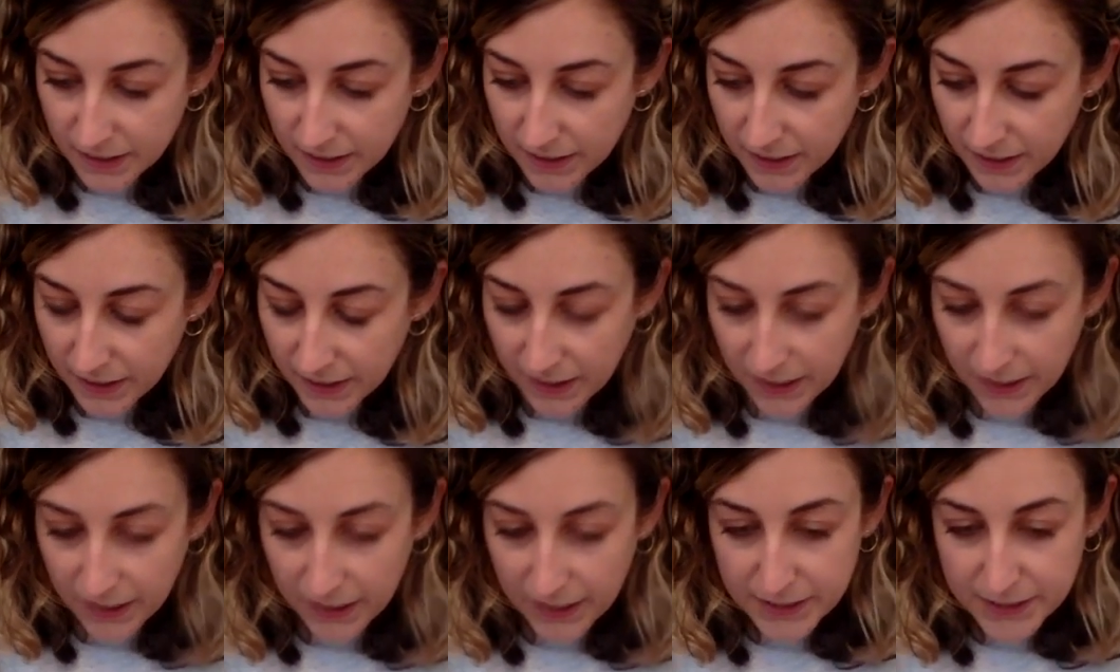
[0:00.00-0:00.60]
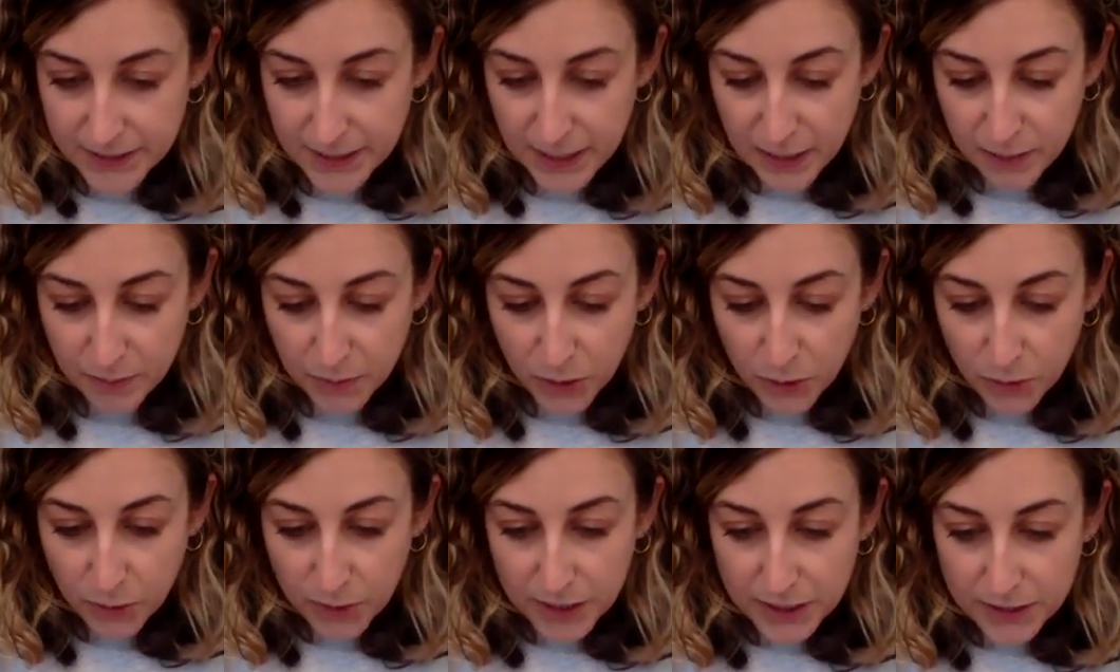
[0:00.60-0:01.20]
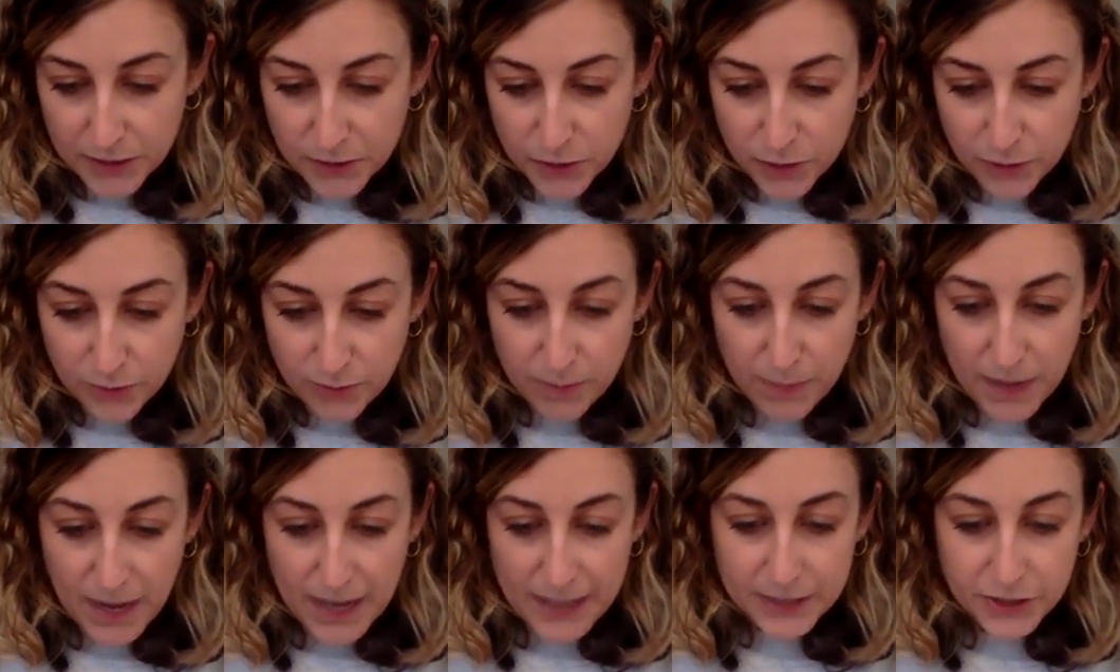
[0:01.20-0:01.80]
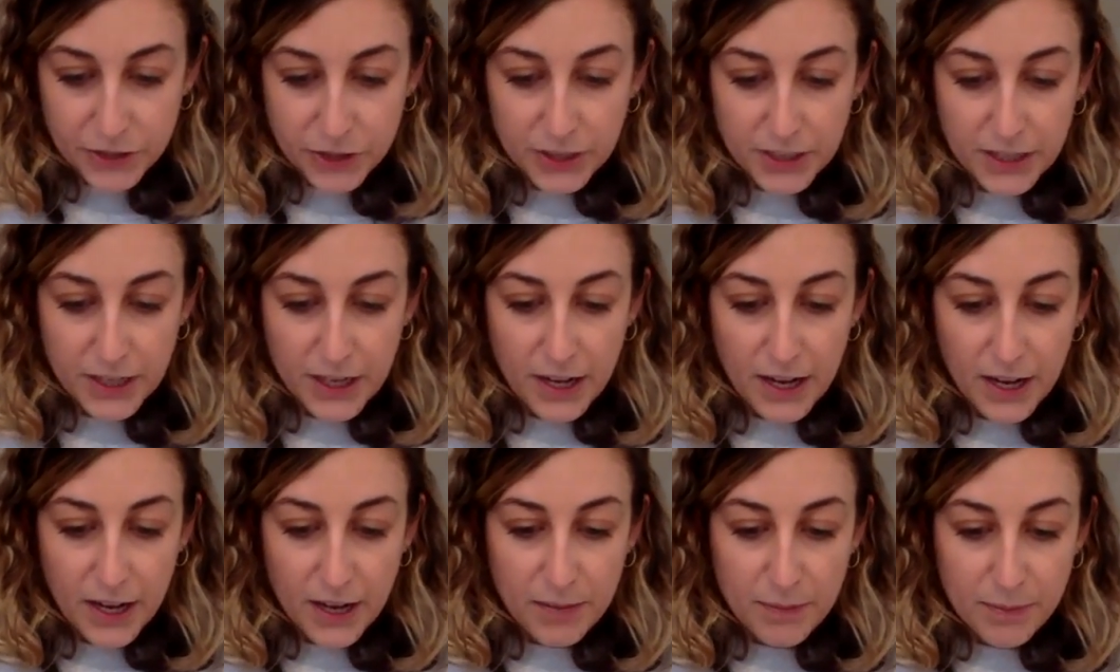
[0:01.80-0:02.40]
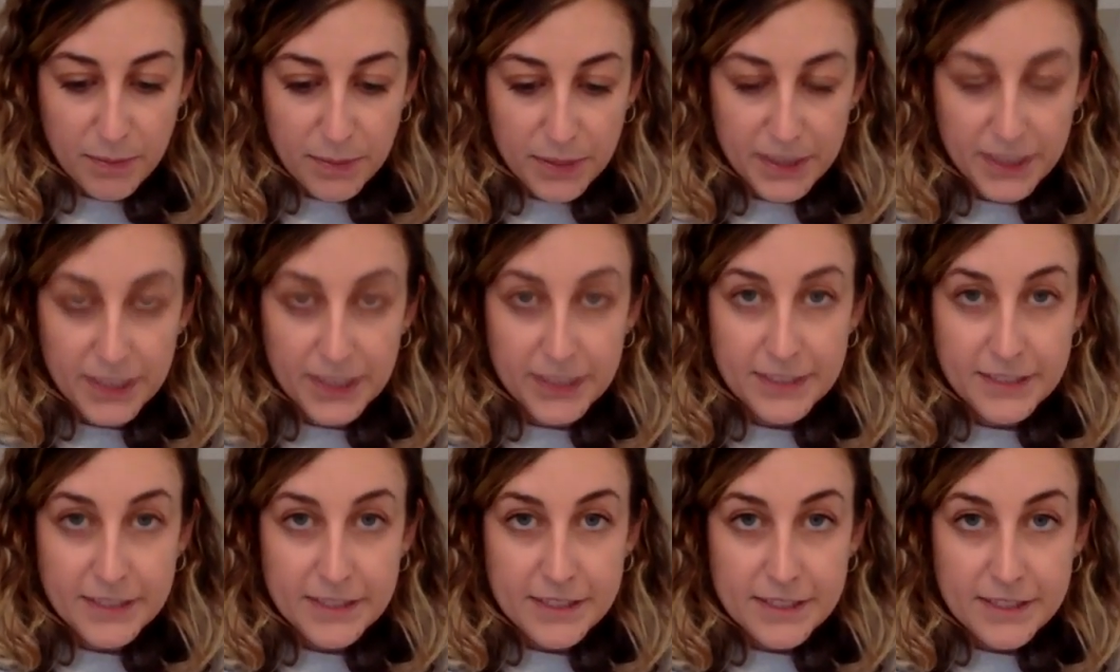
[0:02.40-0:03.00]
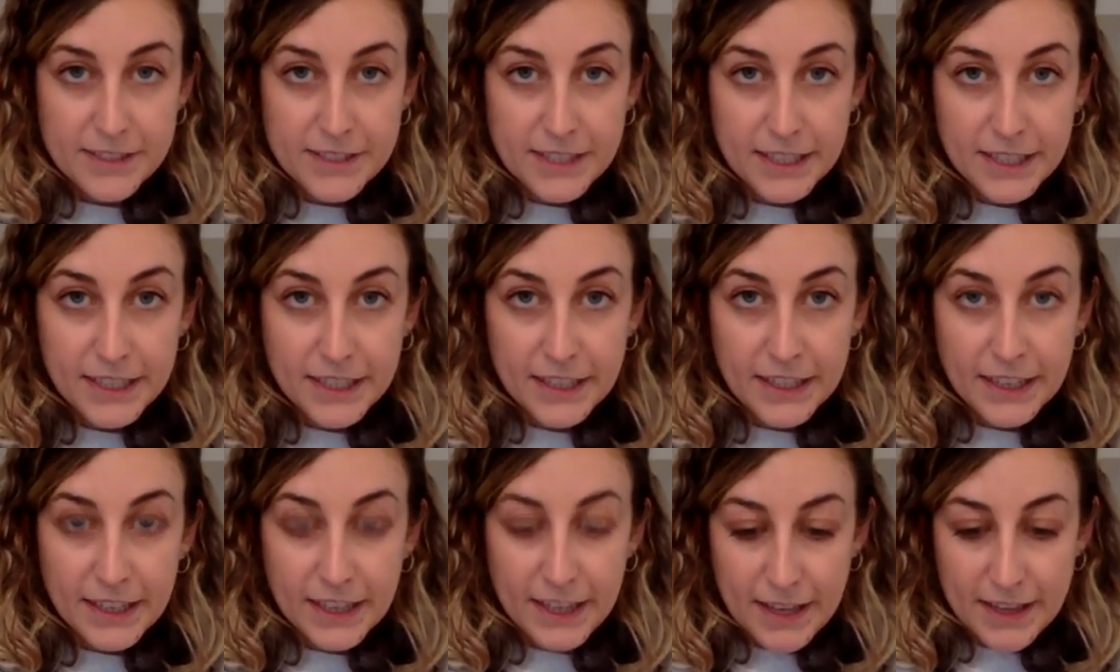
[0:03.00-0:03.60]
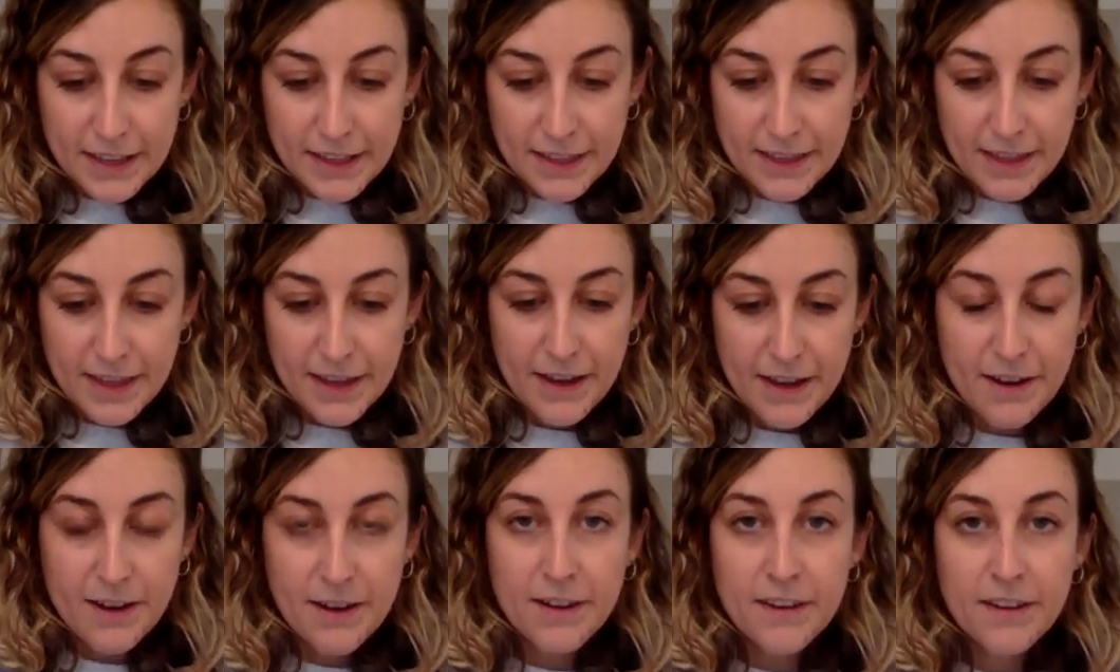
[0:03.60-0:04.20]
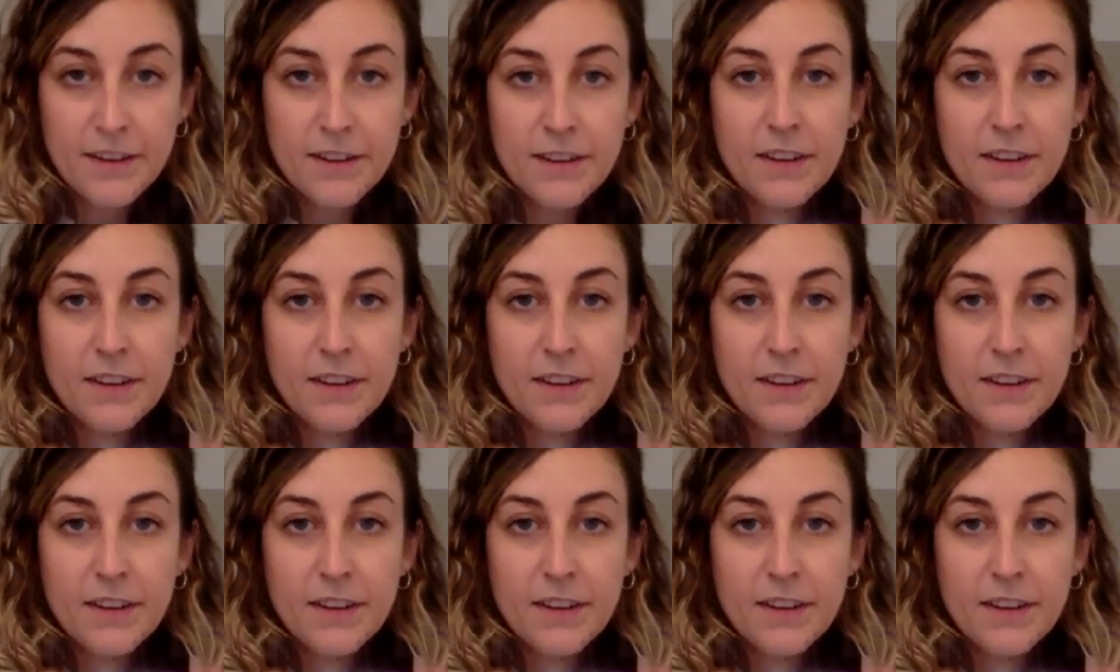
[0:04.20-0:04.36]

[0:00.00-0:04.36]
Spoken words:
and I'm going to match it up and stick it in there.